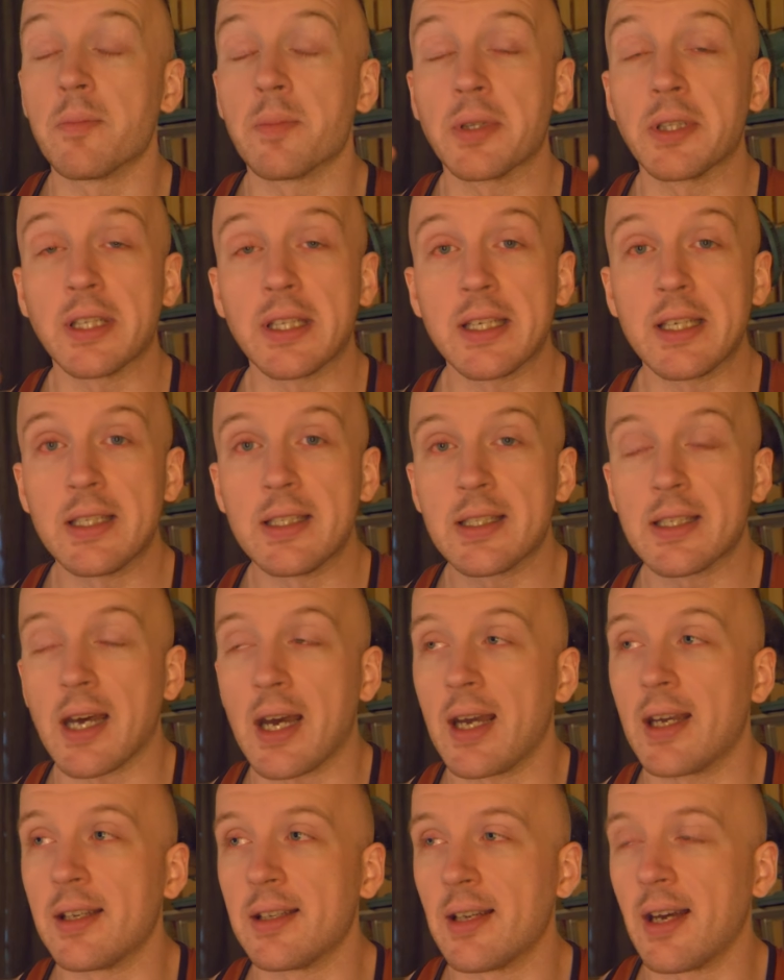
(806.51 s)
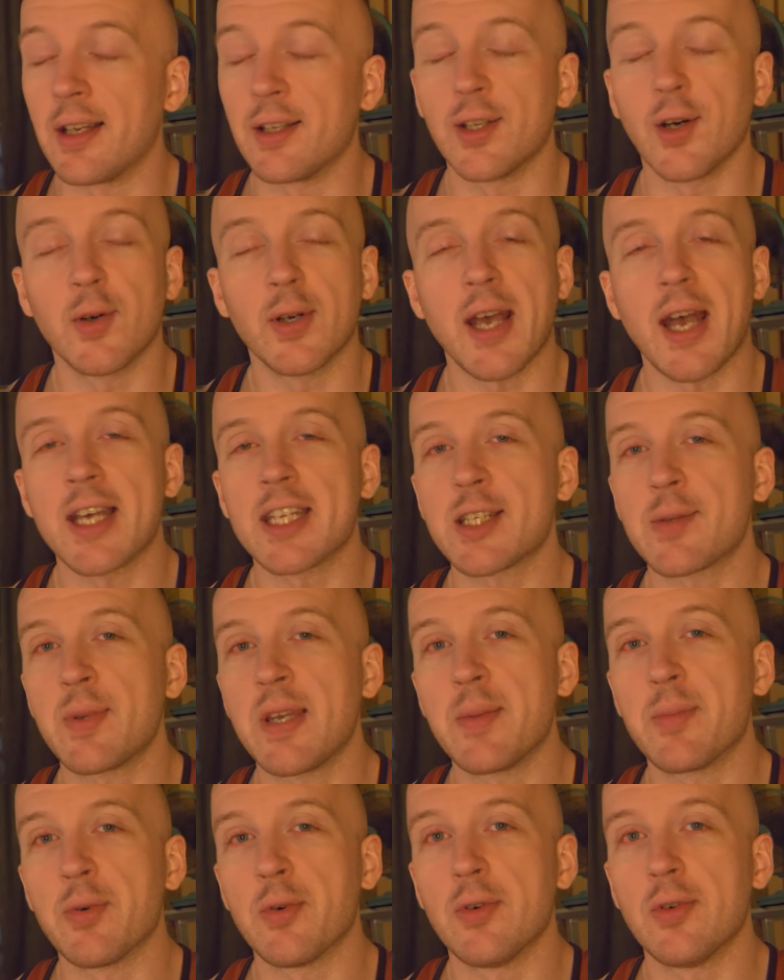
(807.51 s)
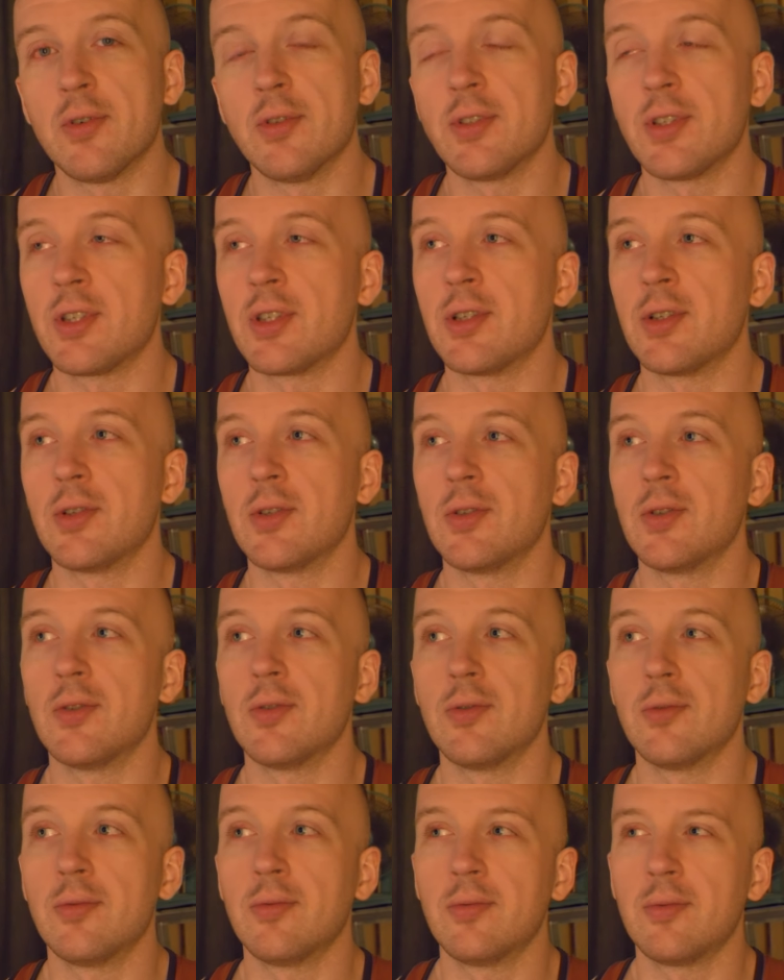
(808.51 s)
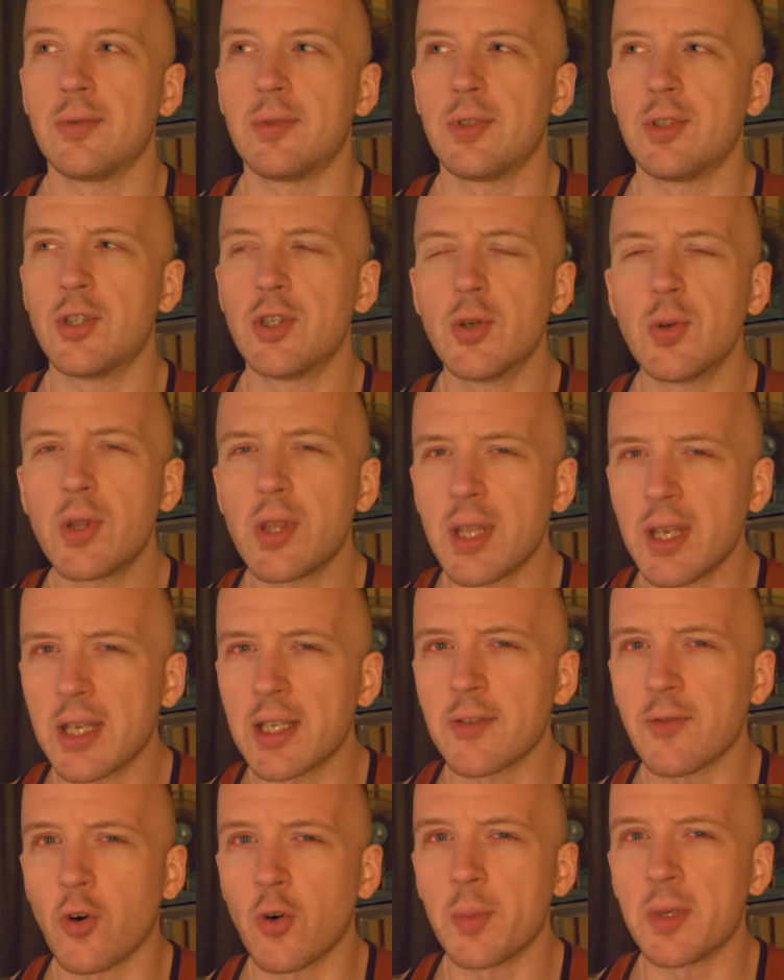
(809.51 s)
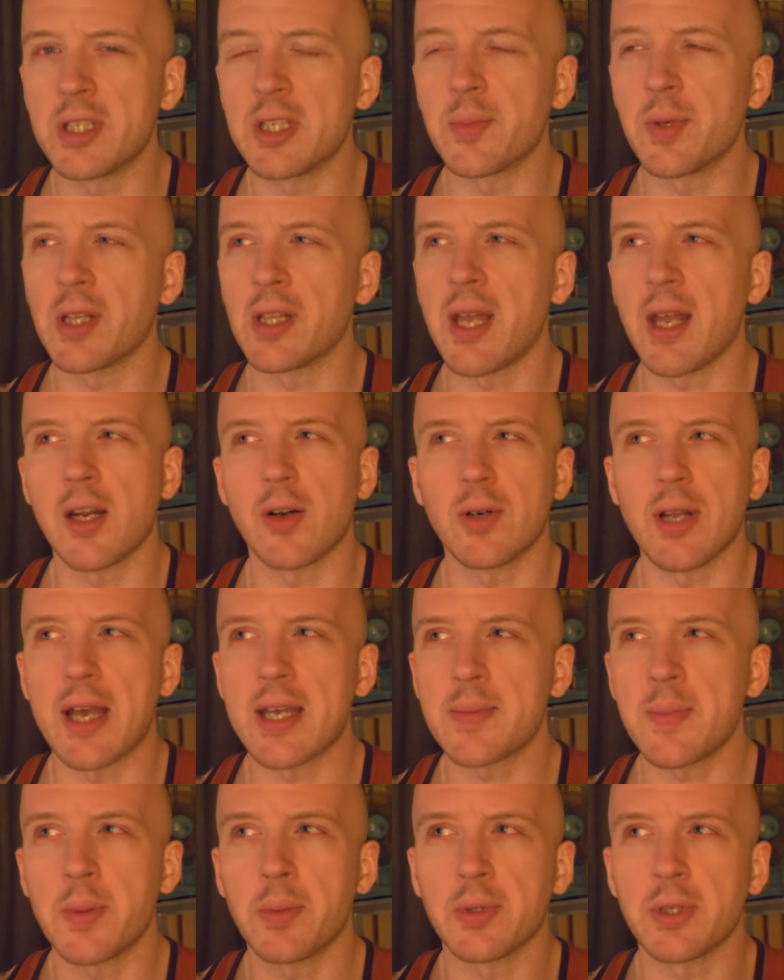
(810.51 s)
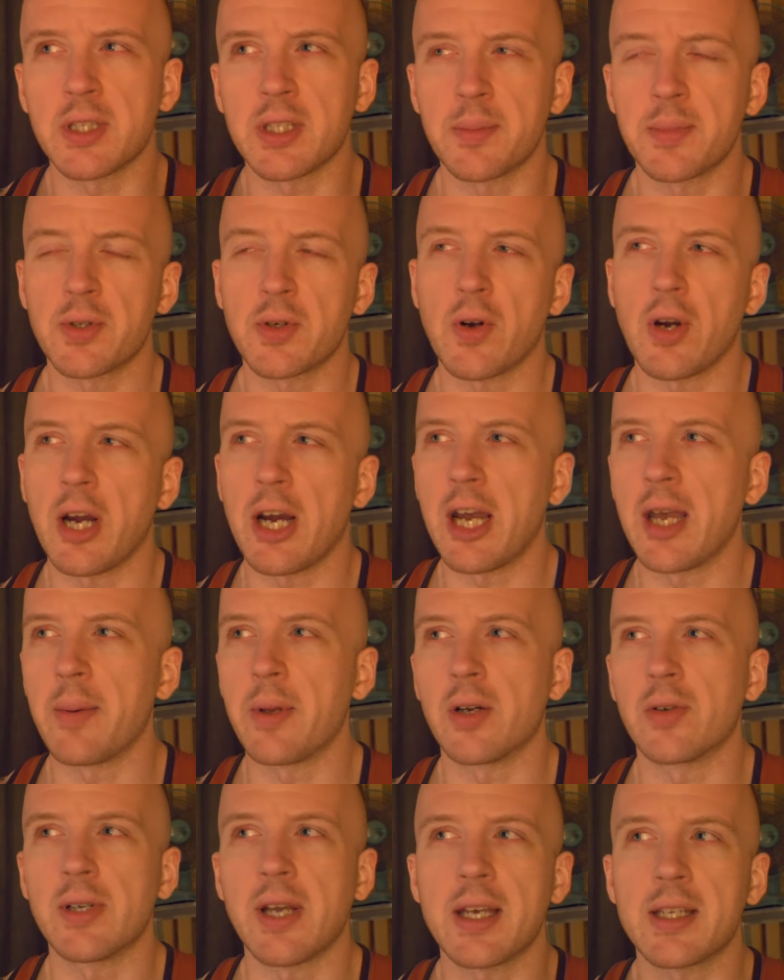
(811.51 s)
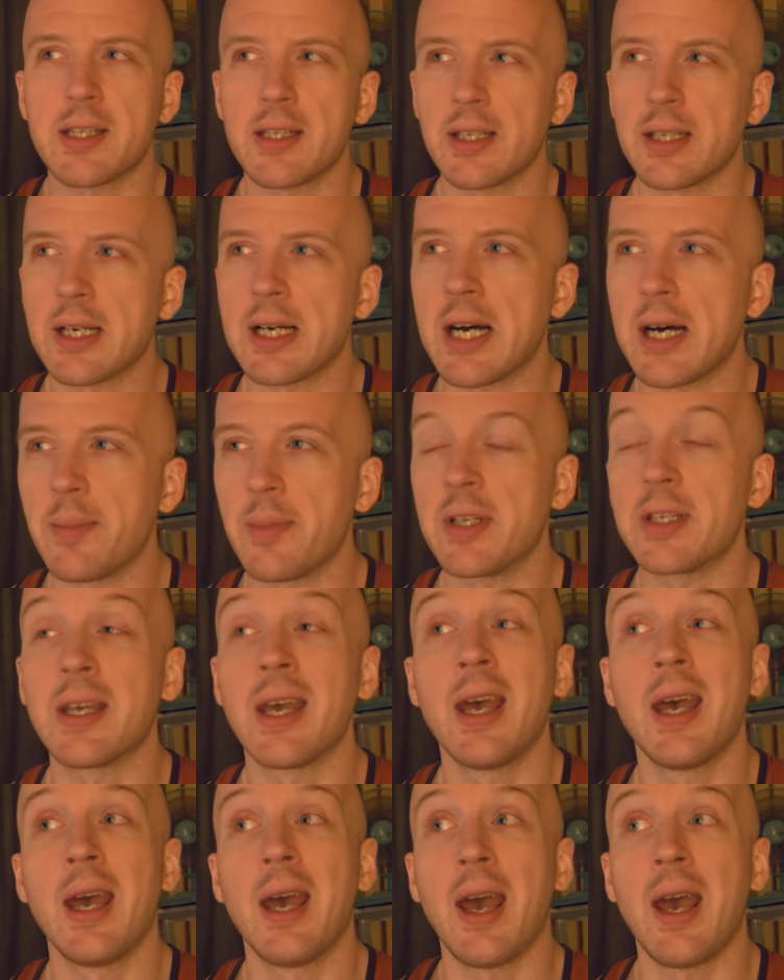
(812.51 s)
Please, I don't ask people to do things for me typically. I don't ask people to subscribe. I don't ask you to comment.